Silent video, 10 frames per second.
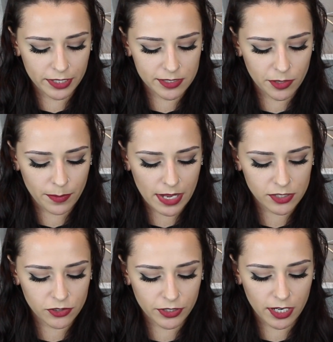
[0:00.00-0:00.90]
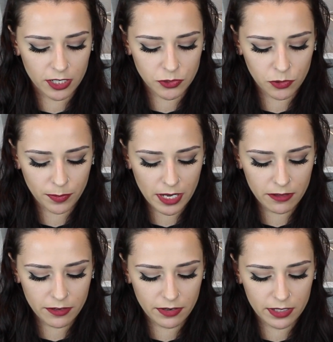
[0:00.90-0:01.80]
It's their Master Contour
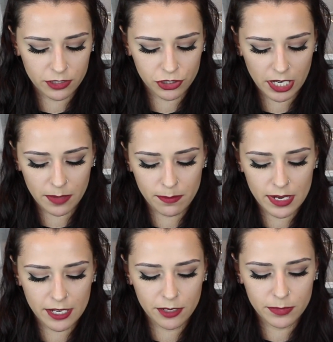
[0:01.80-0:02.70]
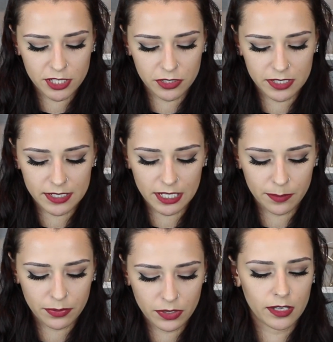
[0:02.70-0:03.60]
Palette in the shade Medium to Deep.